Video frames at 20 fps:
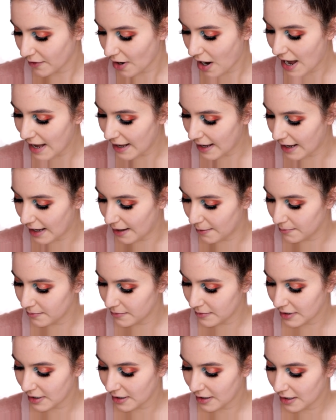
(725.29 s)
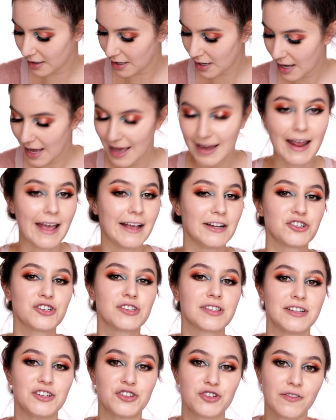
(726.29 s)
I am an
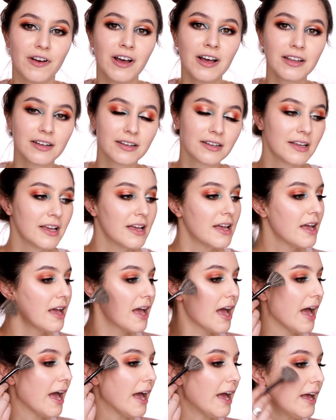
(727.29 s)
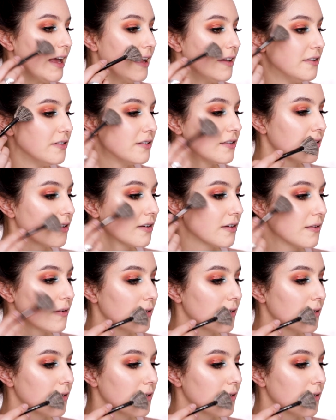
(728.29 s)
anxious introvert, and